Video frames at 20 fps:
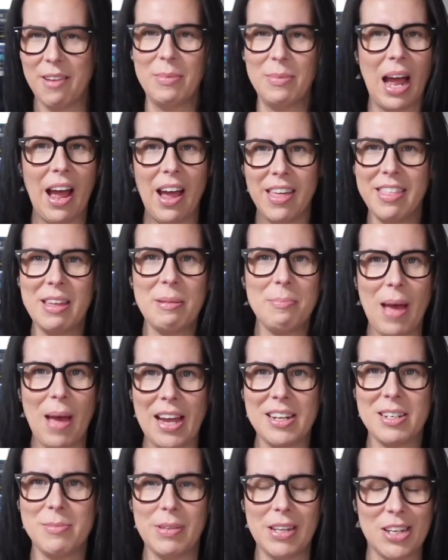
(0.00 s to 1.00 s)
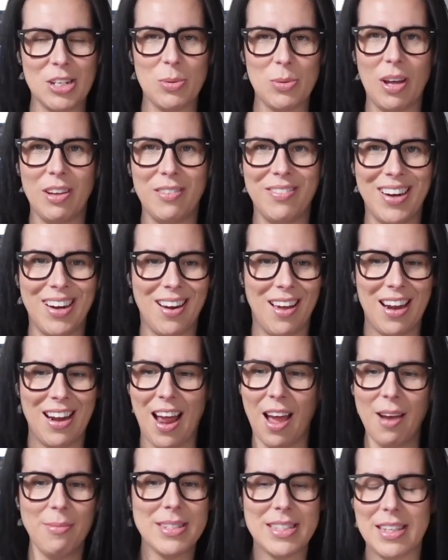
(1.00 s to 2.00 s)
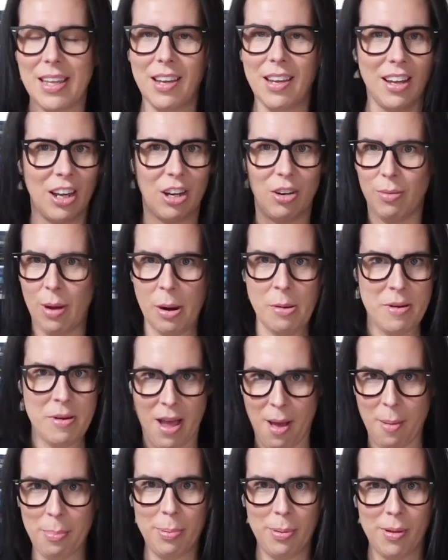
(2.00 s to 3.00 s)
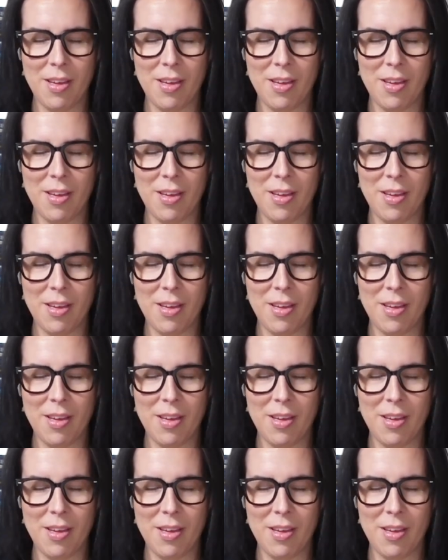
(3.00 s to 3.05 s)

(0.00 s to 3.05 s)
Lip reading: I think back to being 12 and I was like a grown up.